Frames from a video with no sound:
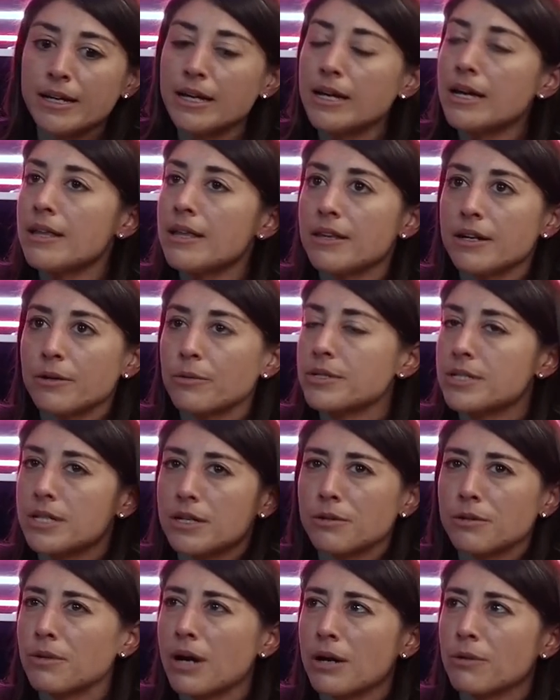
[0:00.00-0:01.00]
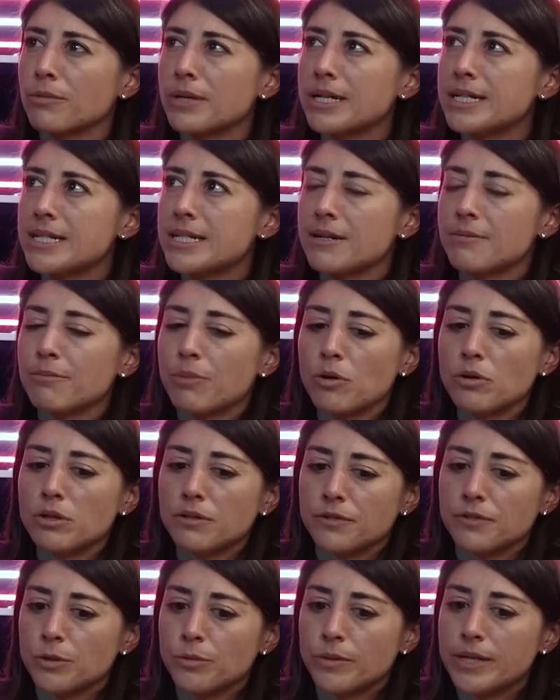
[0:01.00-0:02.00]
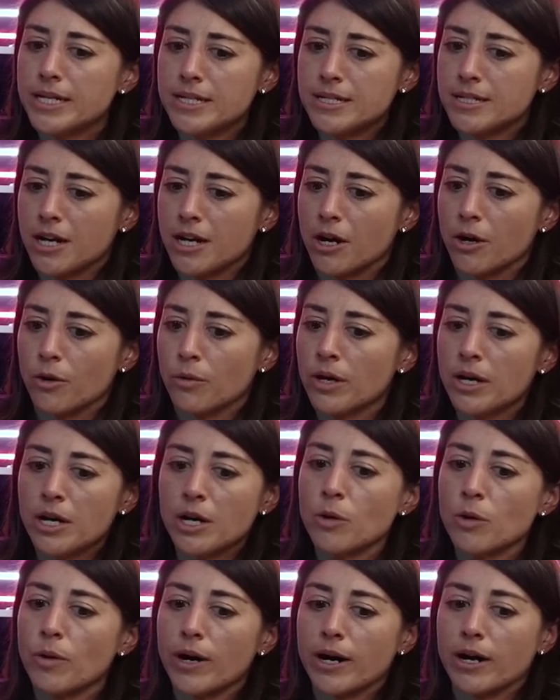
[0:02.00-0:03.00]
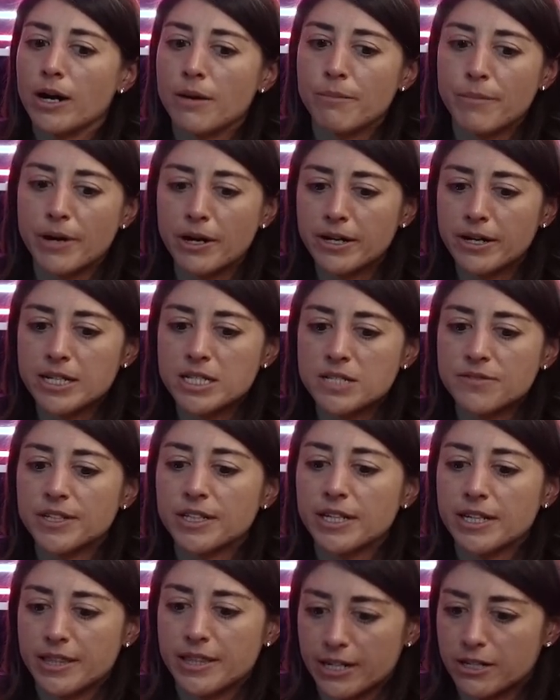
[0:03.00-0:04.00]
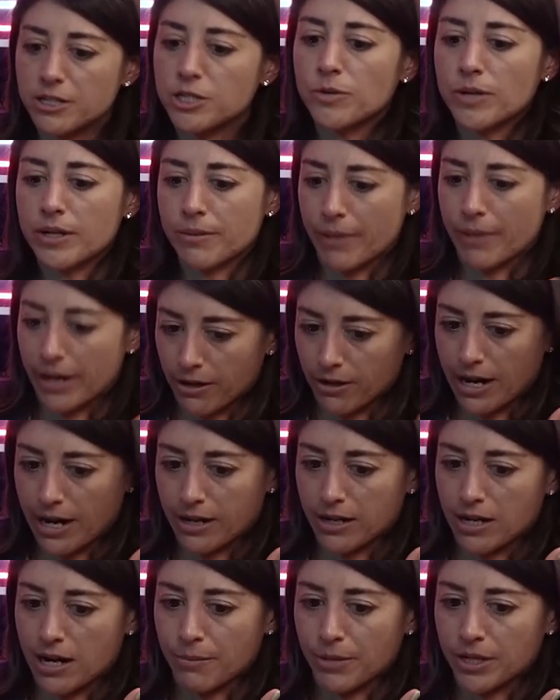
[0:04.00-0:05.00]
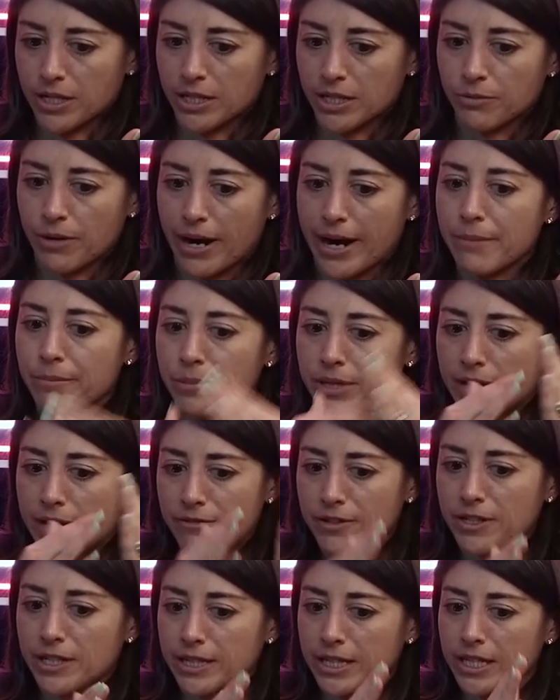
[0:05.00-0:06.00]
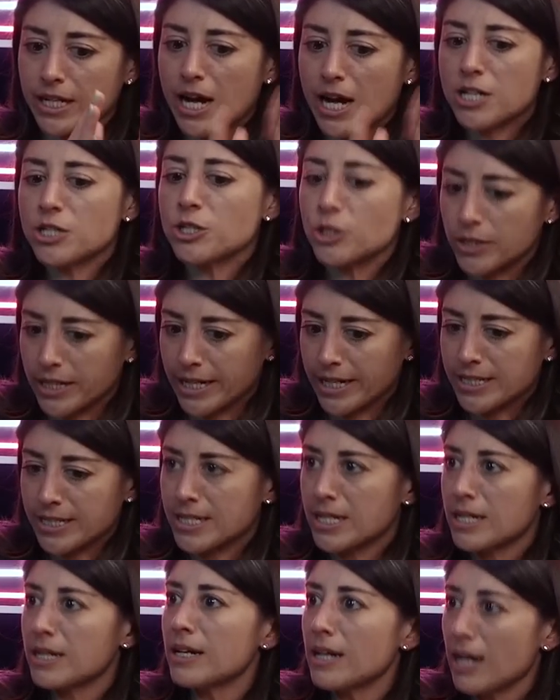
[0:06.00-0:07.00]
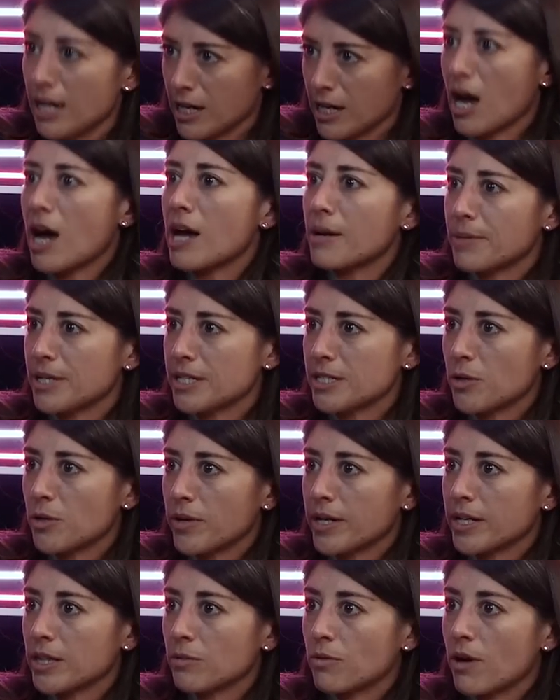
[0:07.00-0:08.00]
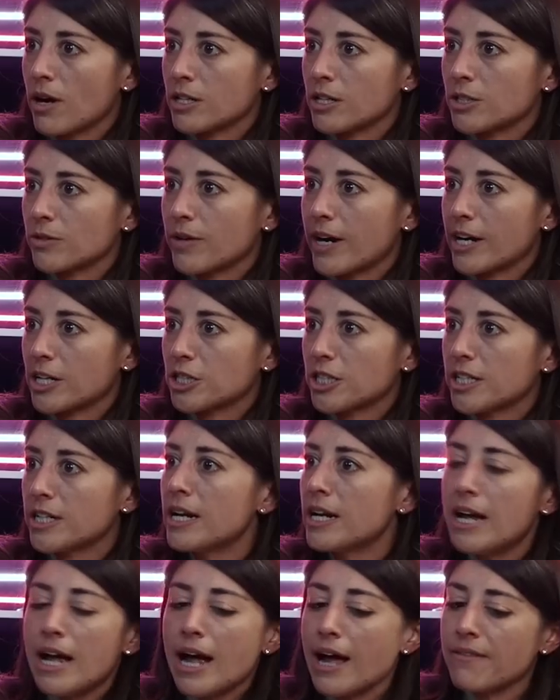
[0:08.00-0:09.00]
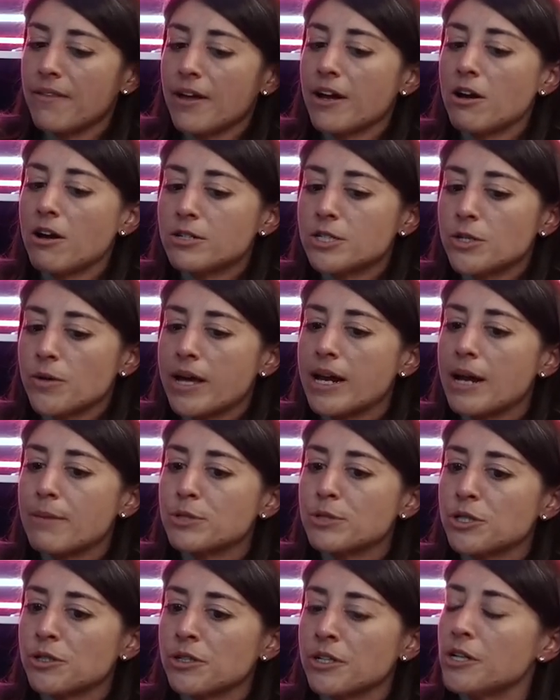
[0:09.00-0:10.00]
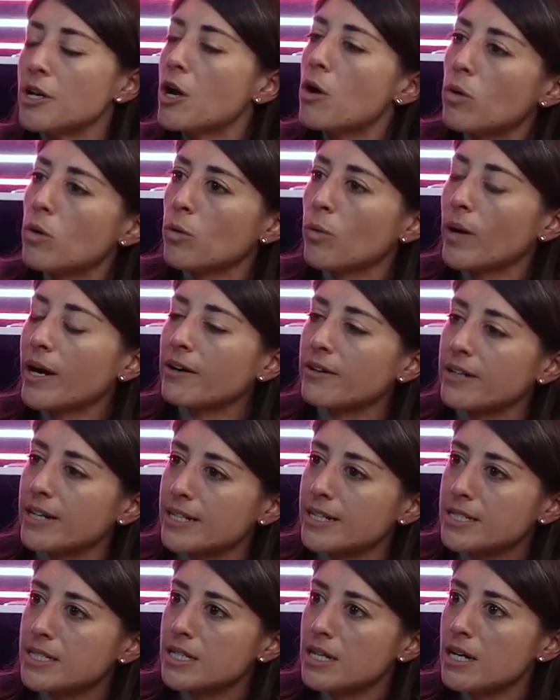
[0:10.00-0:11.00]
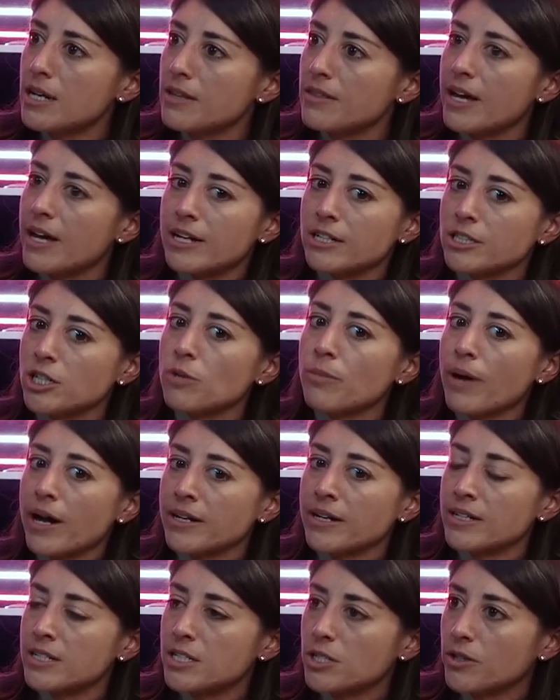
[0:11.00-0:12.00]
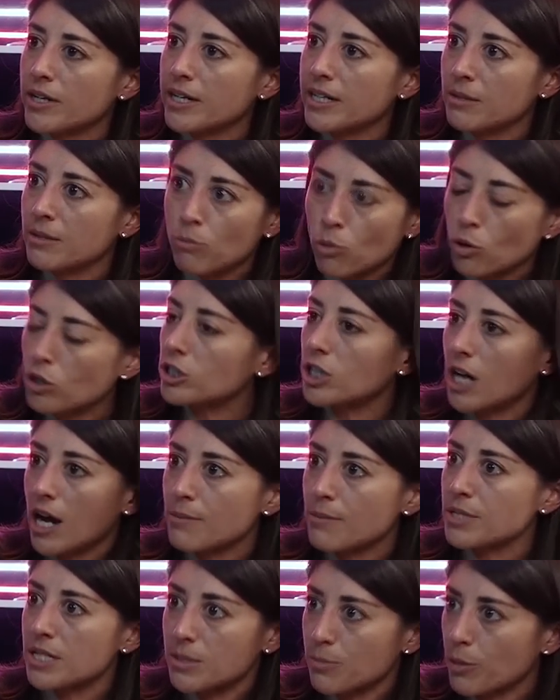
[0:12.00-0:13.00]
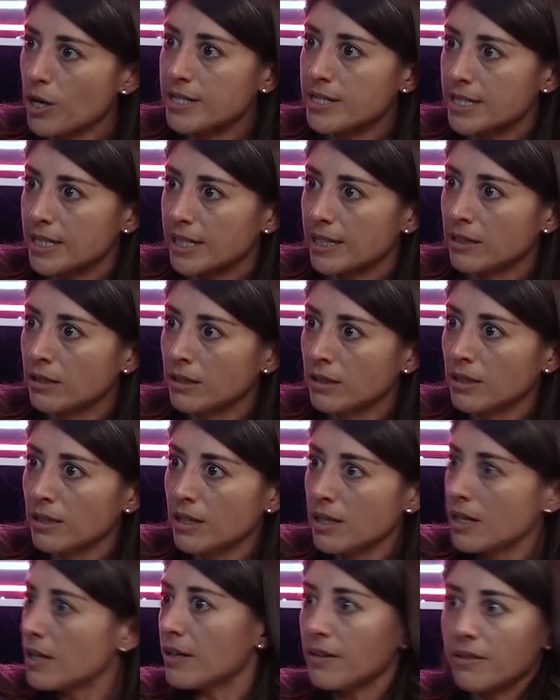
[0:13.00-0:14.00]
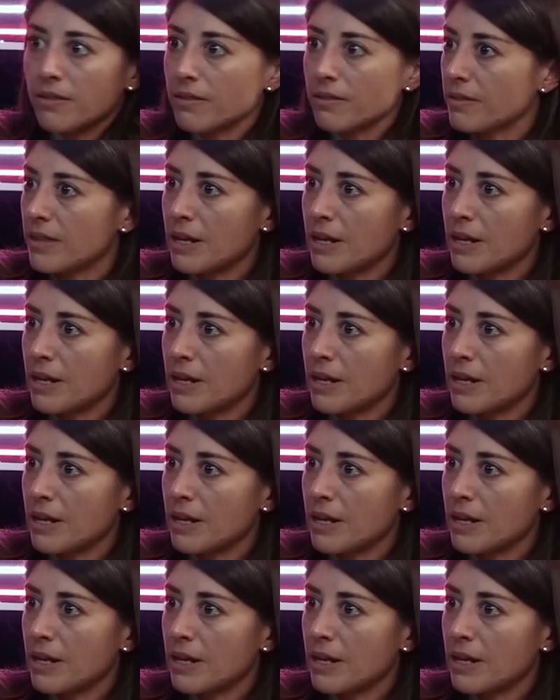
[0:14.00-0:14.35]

there was a, a, recent poll a few weeks ago where Americans feel like they're doing better economically, right? But they feel like the country's economy is going in the wrong direction. And they also had absolutely no awareness that Joe Biden has created more jobs as president than